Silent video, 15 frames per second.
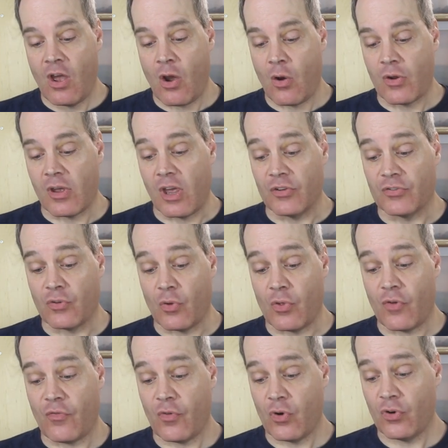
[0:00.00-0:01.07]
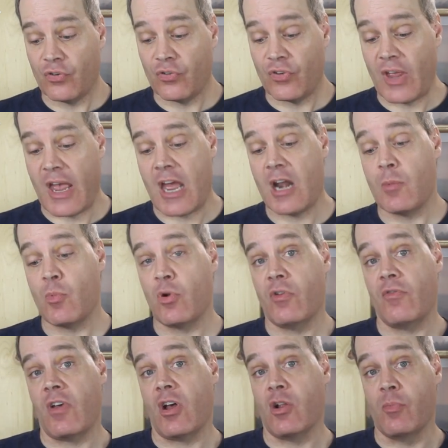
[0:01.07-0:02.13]
Okay, so the first, animal
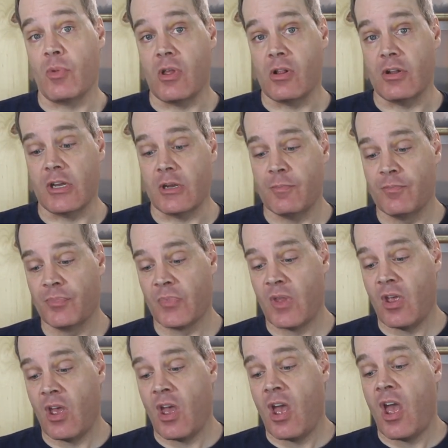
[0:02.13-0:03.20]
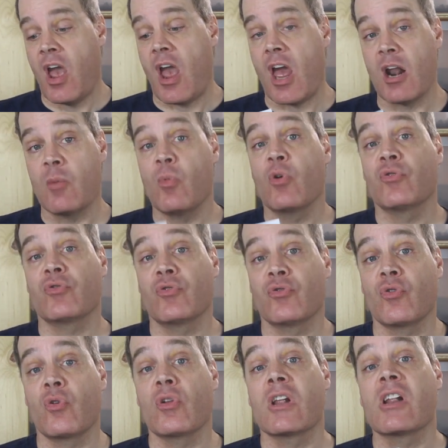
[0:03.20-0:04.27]
availability. Animals are
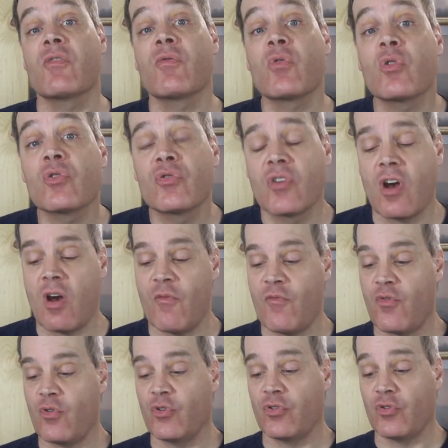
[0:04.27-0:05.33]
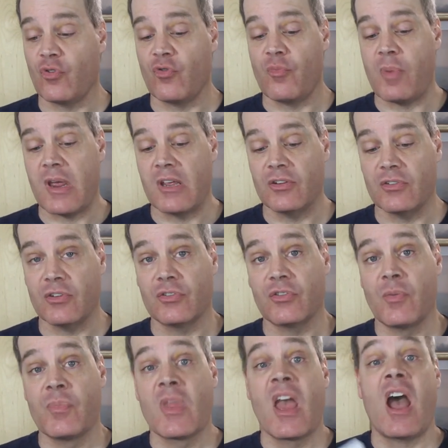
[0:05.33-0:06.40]
sold on a first come, first served
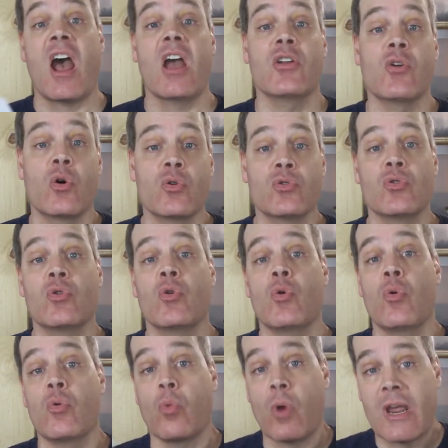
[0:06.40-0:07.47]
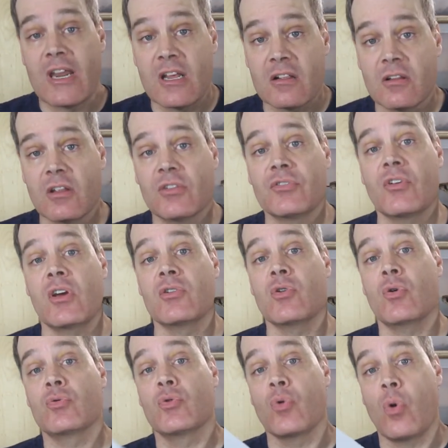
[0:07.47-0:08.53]
basis. I don't do waiting lists. I
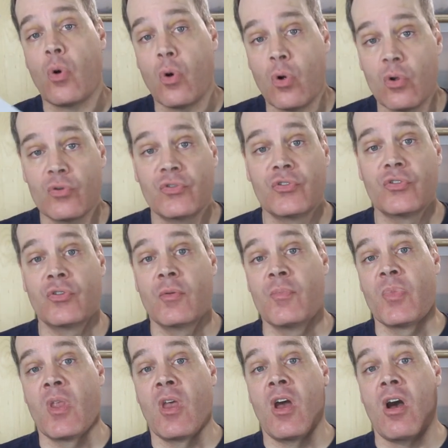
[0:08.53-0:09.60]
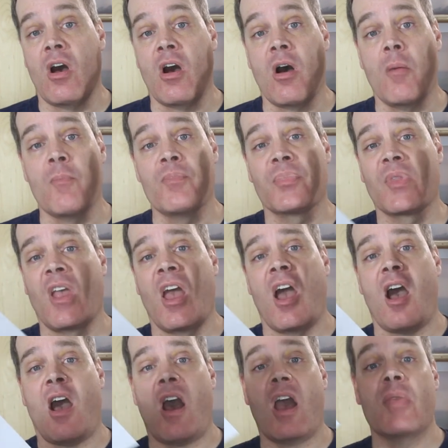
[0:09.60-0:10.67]
don't do holds.
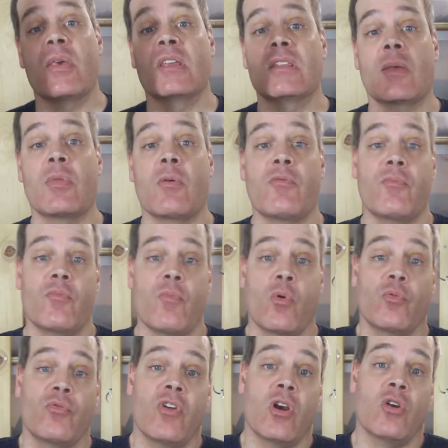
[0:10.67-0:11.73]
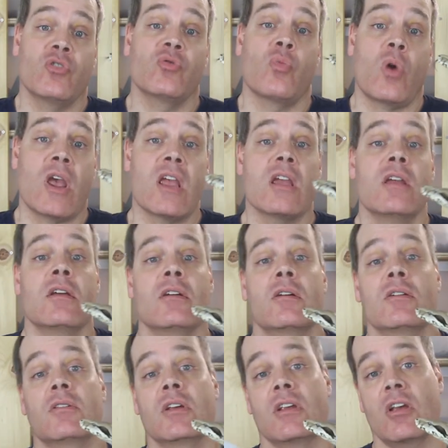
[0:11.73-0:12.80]
I think that the fairest way
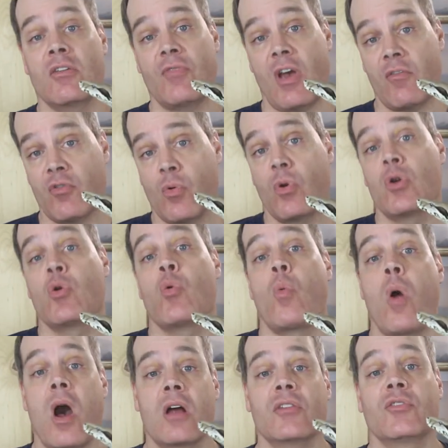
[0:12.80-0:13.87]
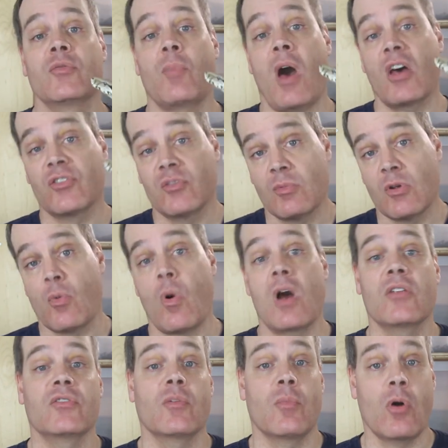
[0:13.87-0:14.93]
to give everyone who wants, possibly
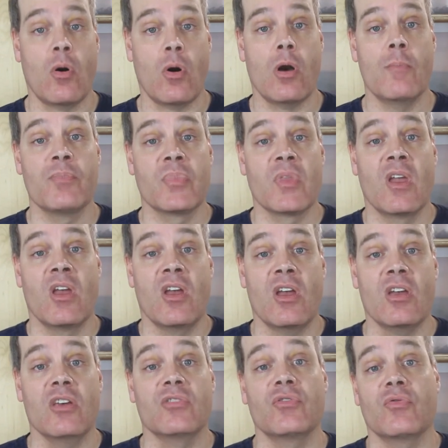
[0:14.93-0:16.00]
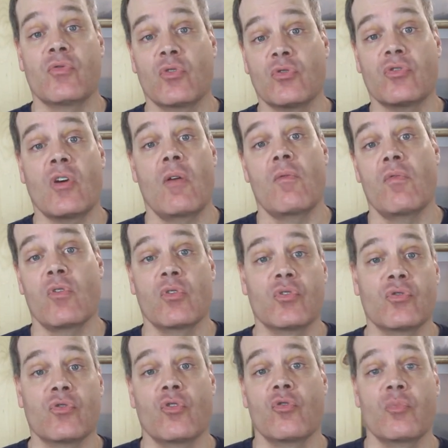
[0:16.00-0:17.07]
wants a boa, is first come, first
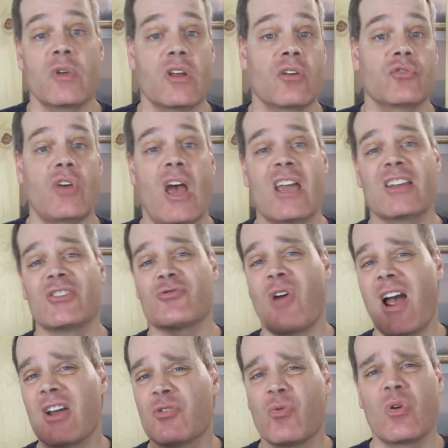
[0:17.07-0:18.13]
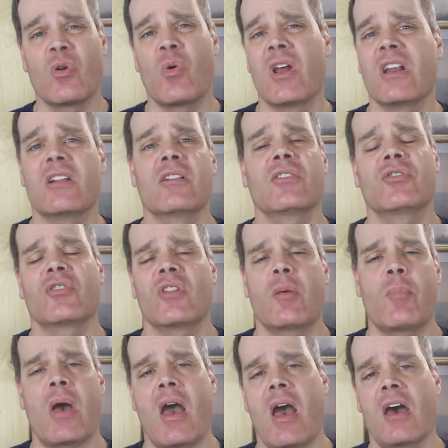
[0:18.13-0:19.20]
serve. Because I tried doing waiting lists in the
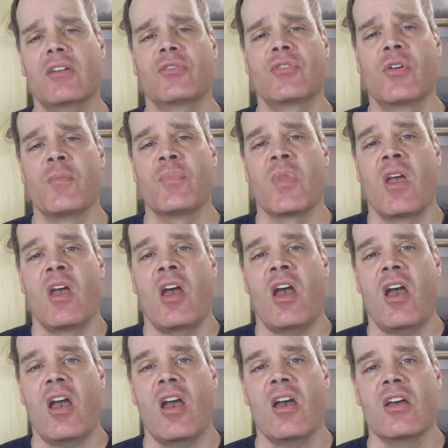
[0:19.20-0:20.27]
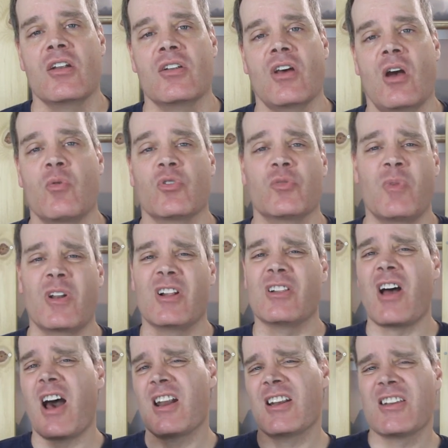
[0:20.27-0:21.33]
past, and I would spend a
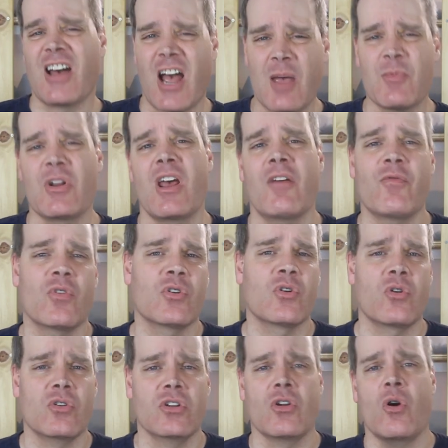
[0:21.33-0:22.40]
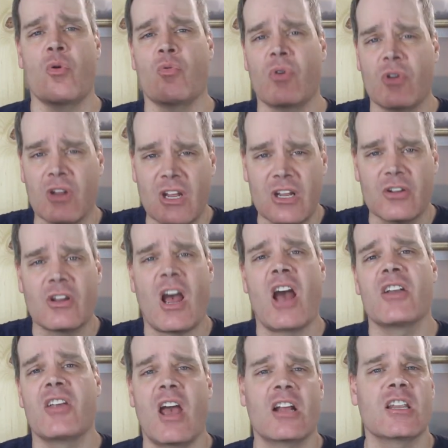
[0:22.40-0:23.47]
lot of time and effort, you know,
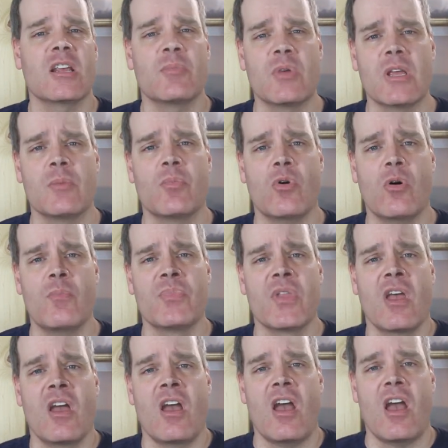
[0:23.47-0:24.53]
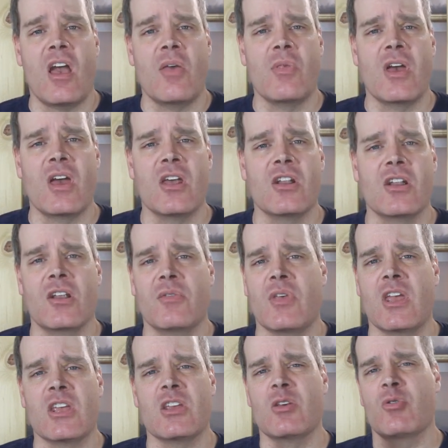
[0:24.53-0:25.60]
contacting people, and then
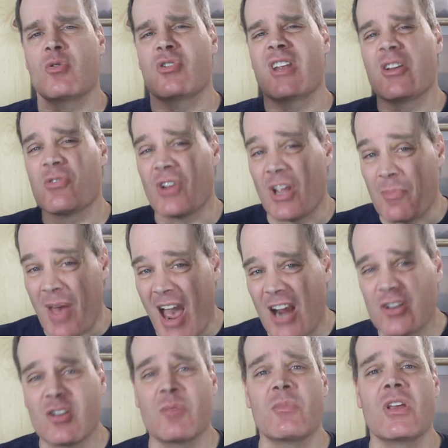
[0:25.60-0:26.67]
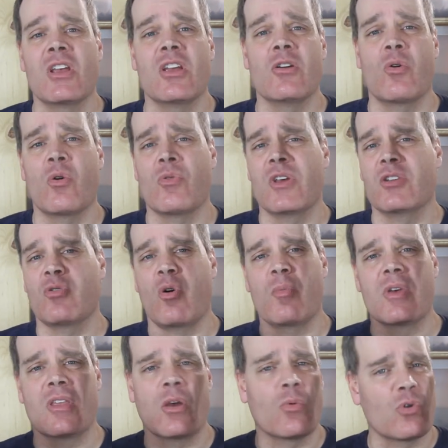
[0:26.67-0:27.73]
they either didn't get back to me or they told
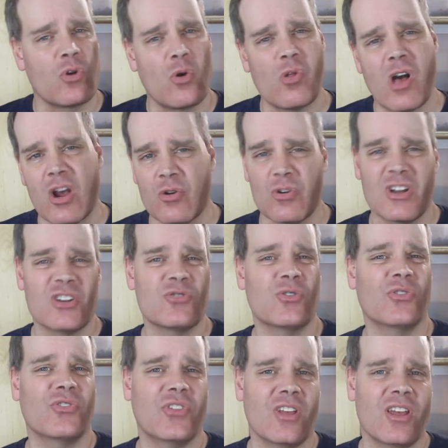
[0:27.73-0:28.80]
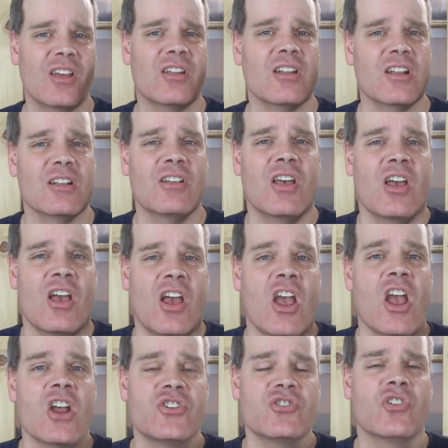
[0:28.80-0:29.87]
me they were no longer interested, and
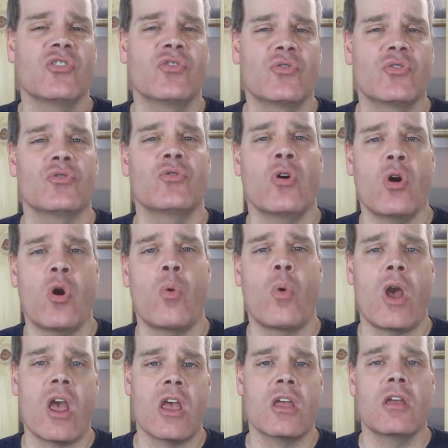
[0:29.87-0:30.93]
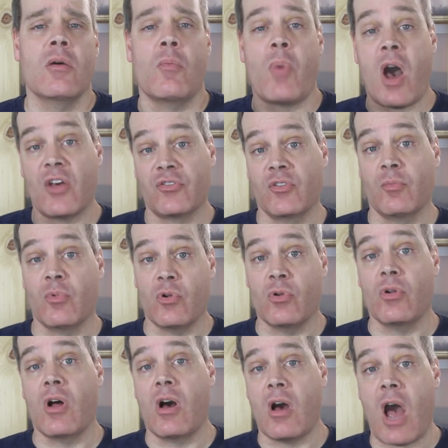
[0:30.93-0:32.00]
it just took away
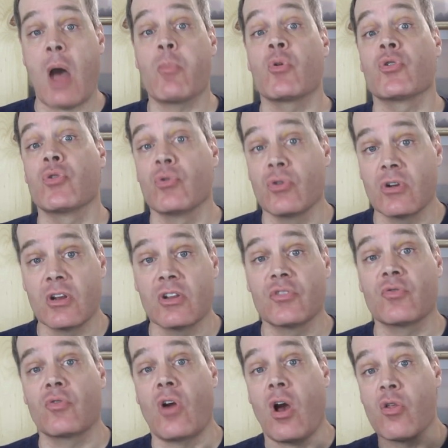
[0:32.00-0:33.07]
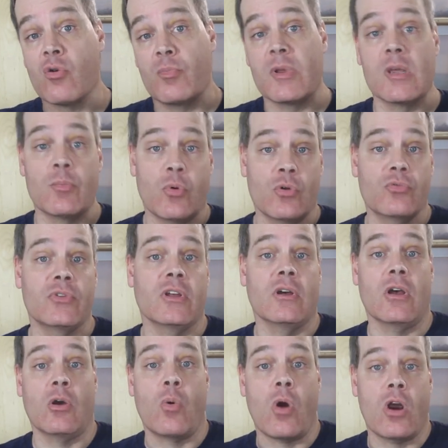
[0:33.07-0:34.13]
possible opportunities for other people
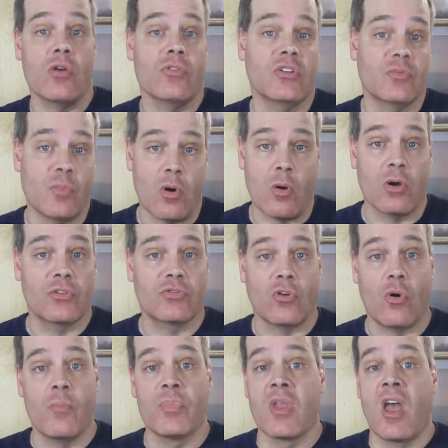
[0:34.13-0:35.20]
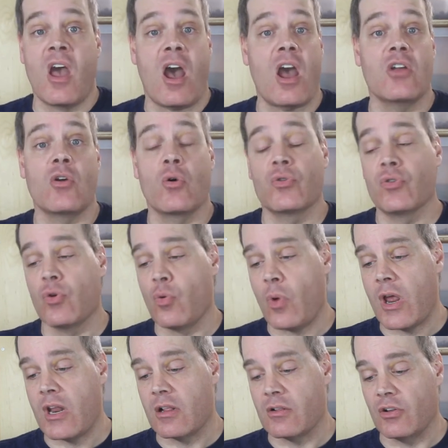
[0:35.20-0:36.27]
to acquire these boas. So I don't do
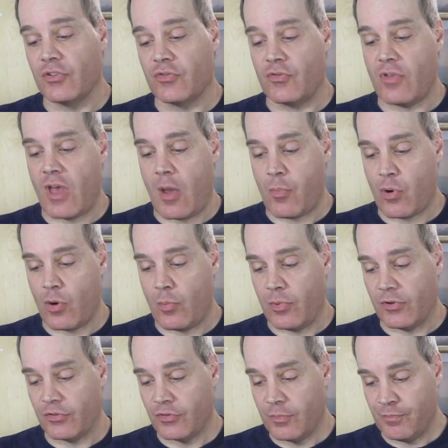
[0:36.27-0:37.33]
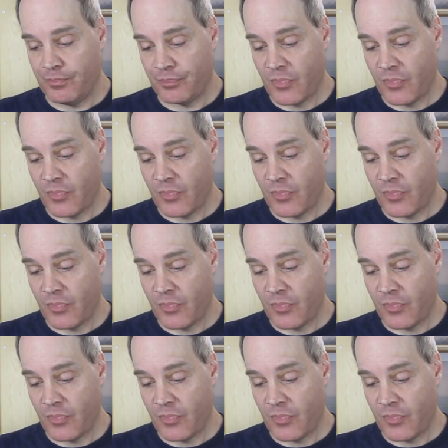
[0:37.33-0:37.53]
waiting lists for that purpose.